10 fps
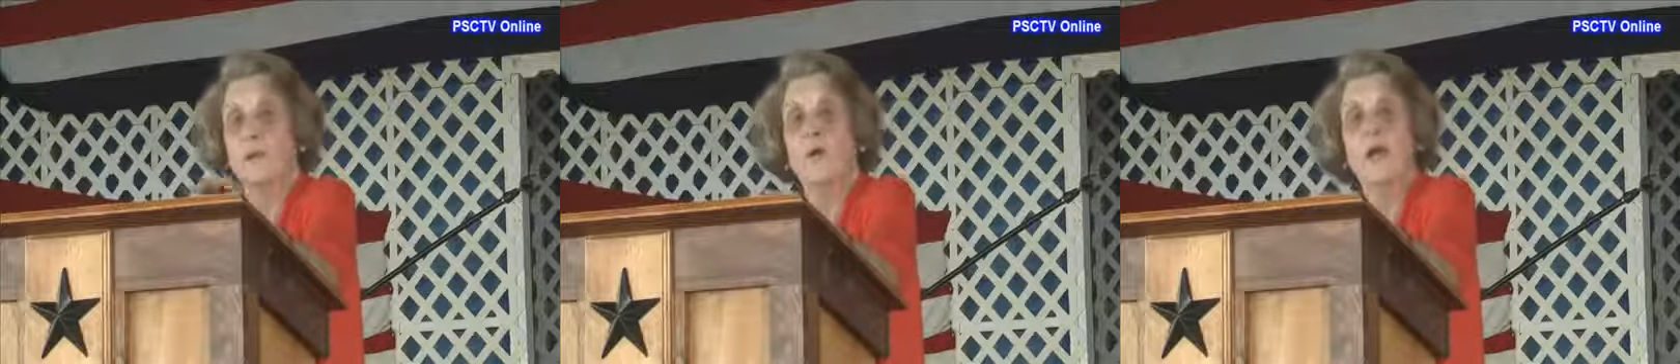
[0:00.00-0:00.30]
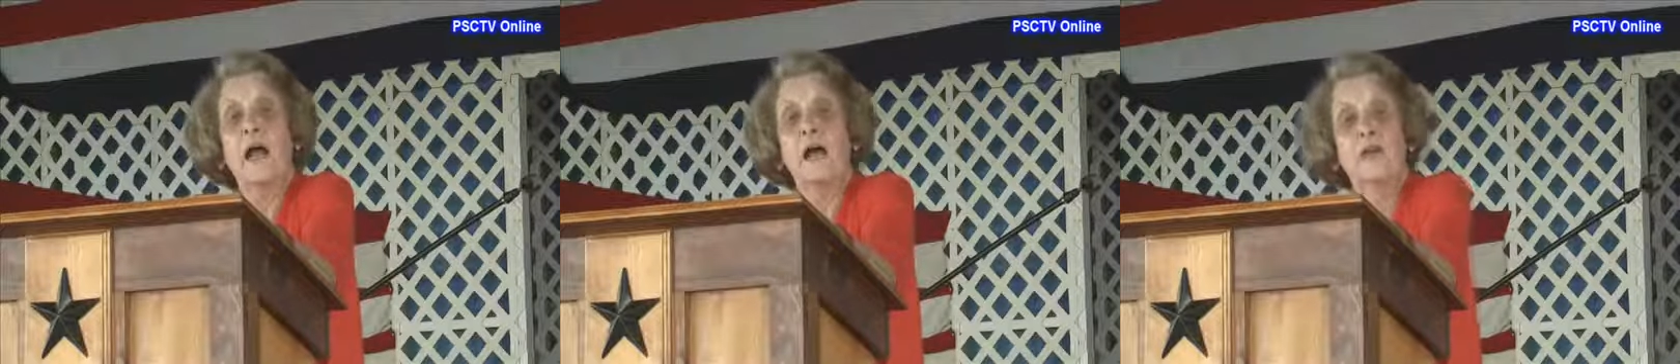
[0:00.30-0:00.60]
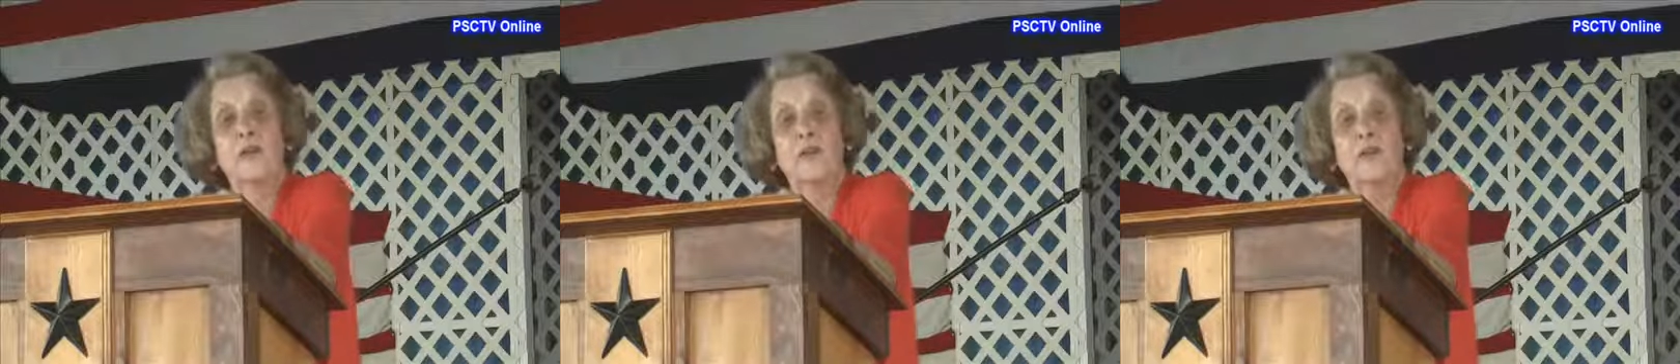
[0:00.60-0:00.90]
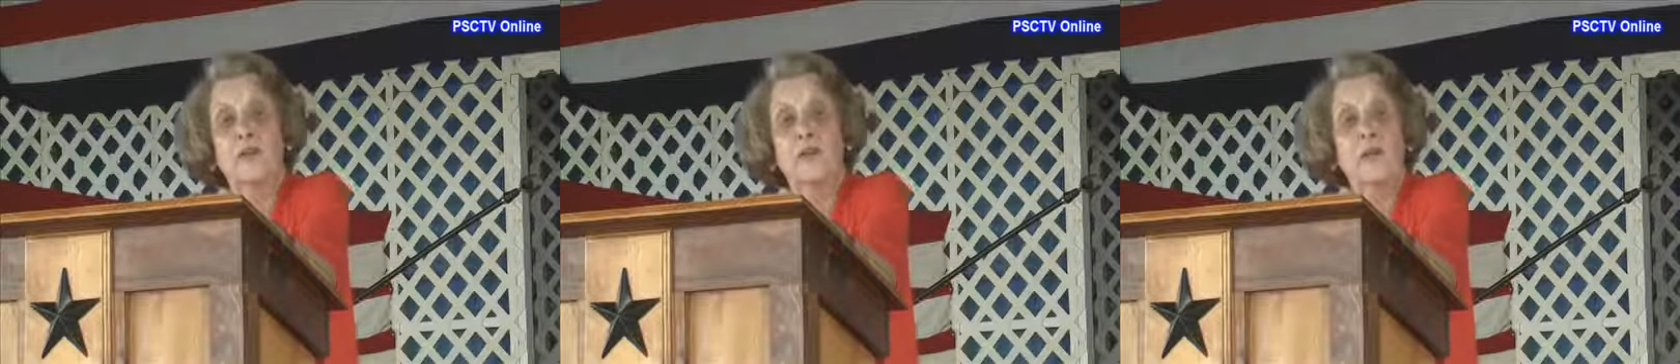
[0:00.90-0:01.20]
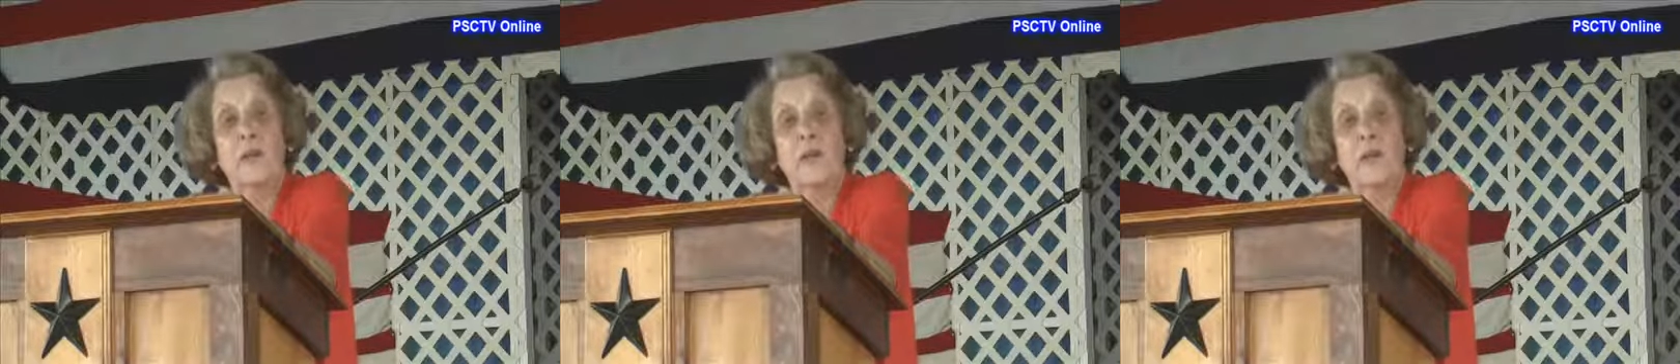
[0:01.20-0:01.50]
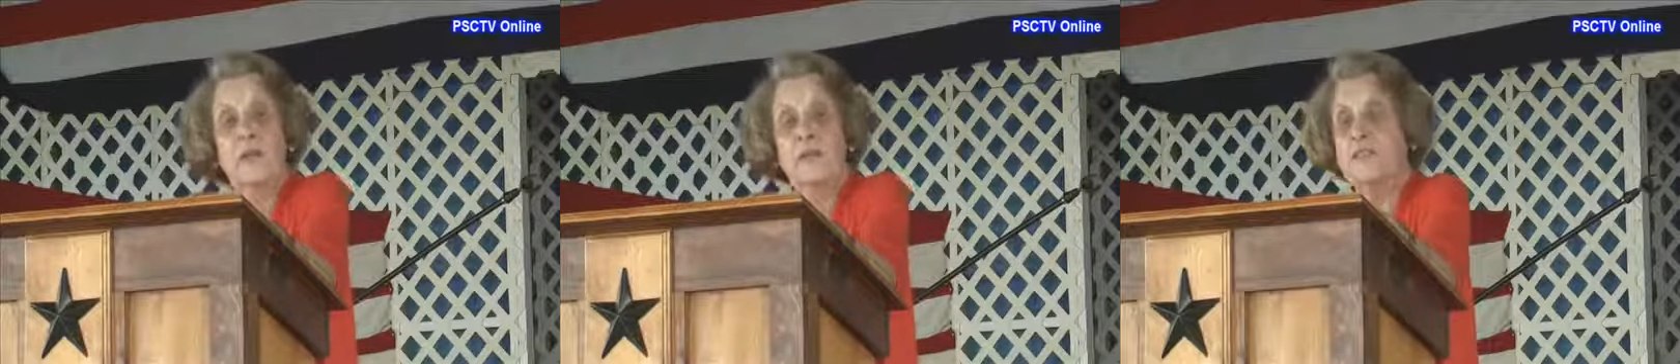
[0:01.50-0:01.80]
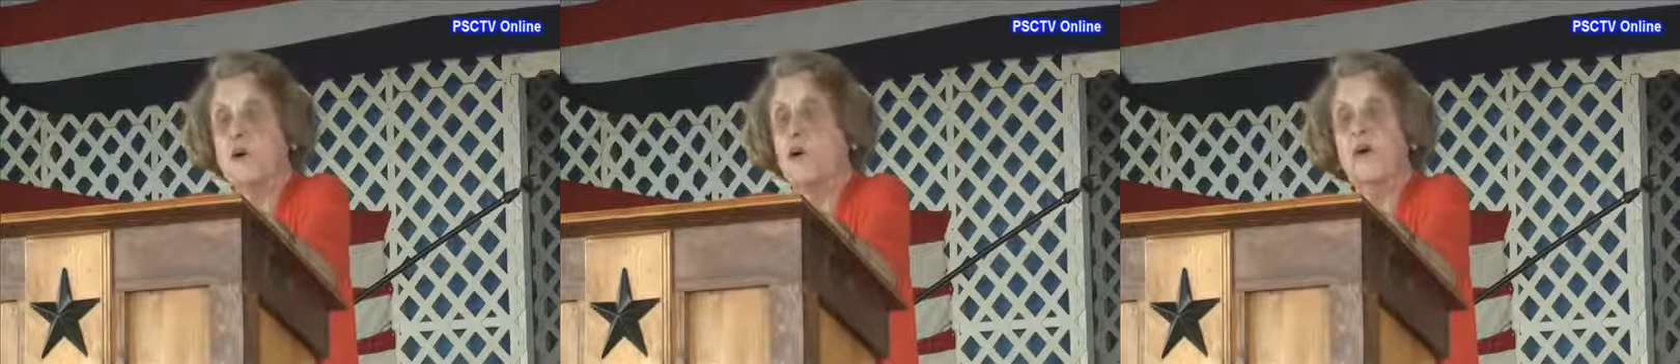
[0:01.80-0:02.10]
We argued with our
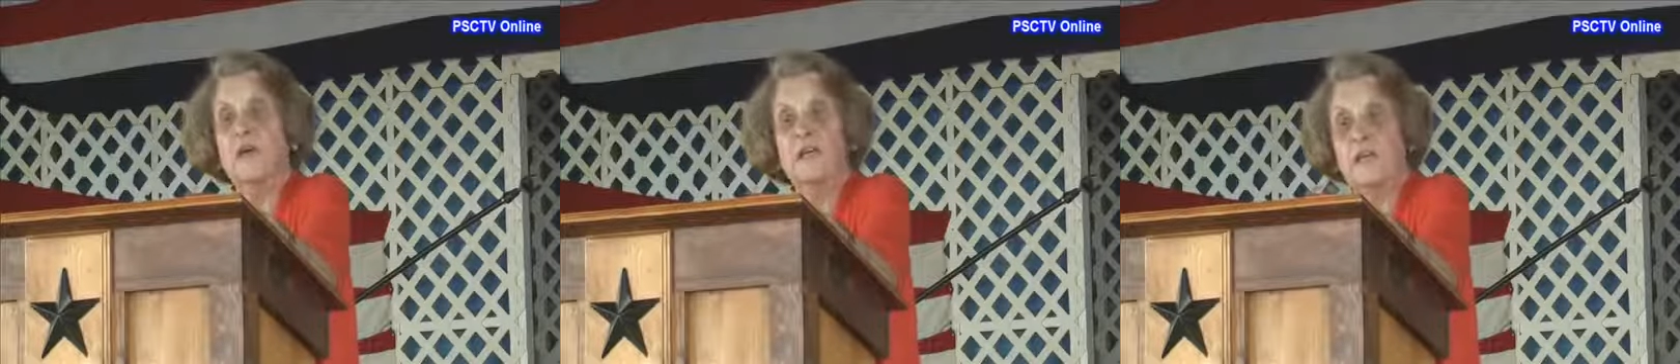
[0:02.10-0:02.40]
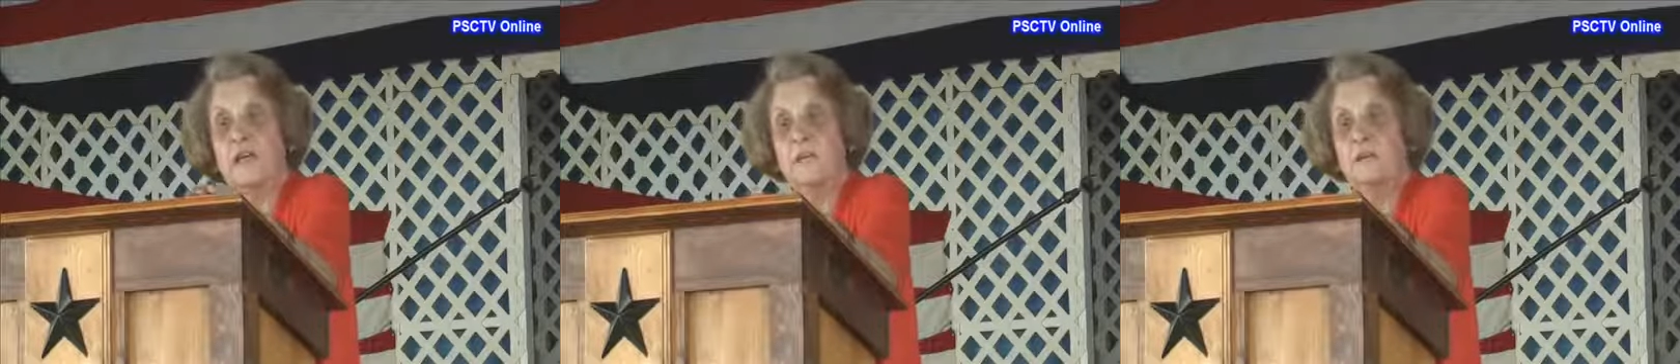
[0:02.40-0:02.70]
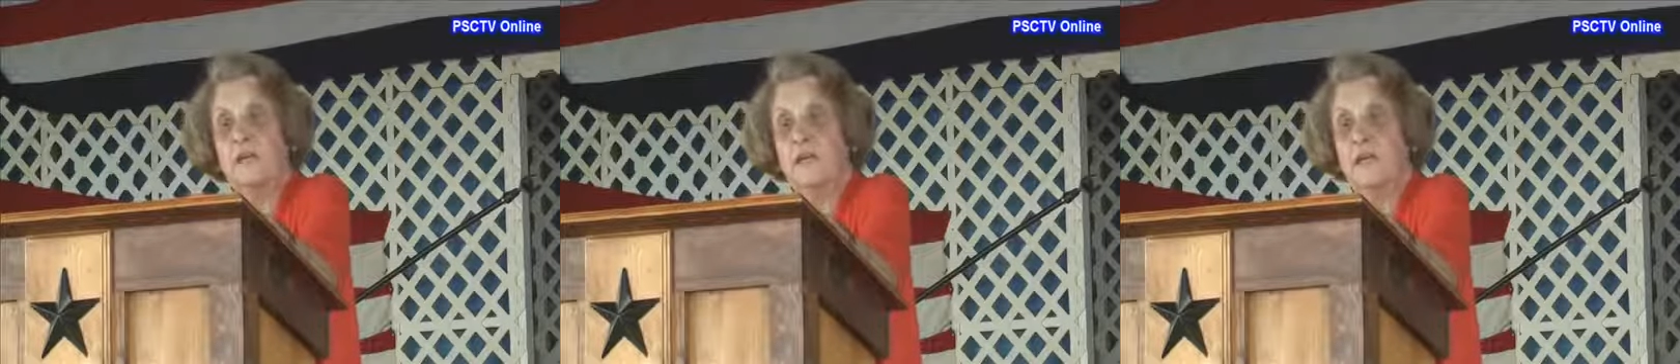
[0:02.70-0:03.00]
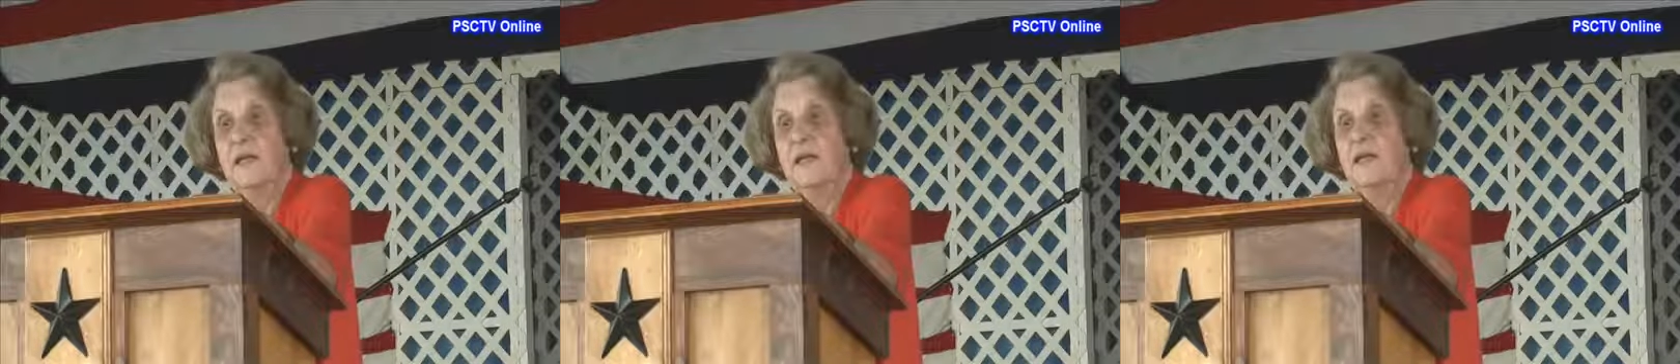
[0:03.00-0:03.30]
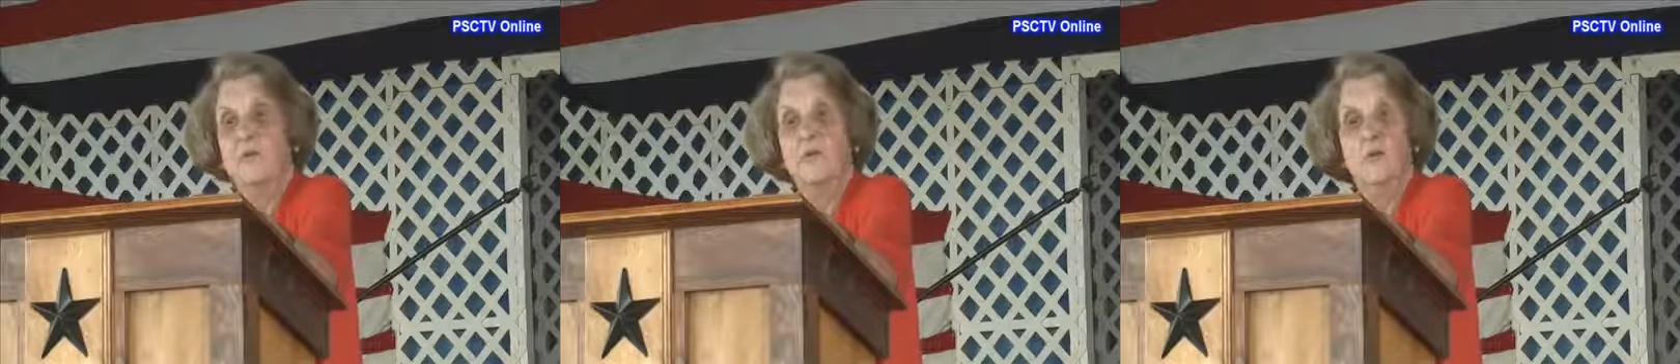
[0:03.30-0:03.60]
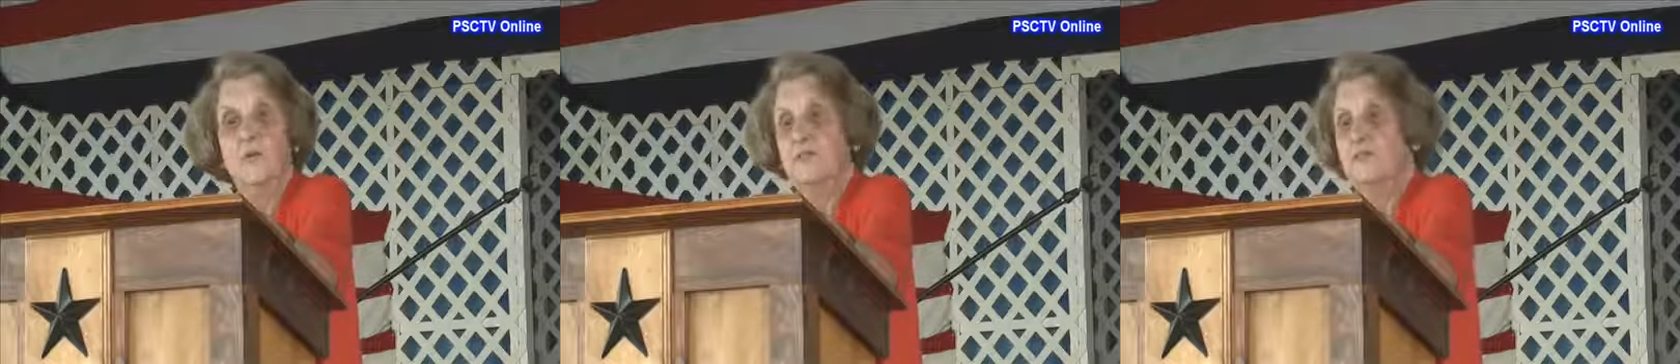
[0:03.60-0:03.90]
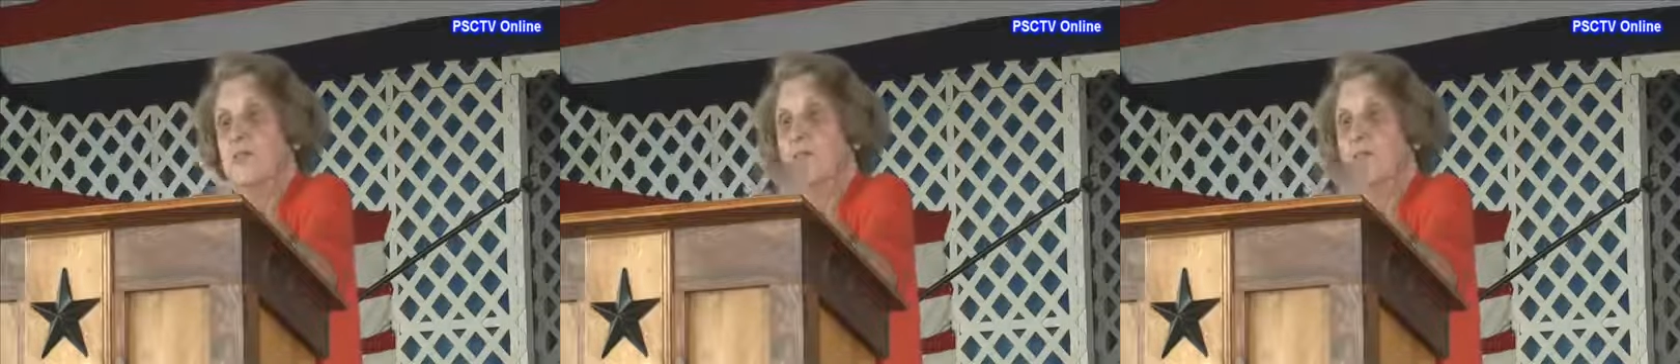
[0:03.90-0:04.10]
parents all the time. We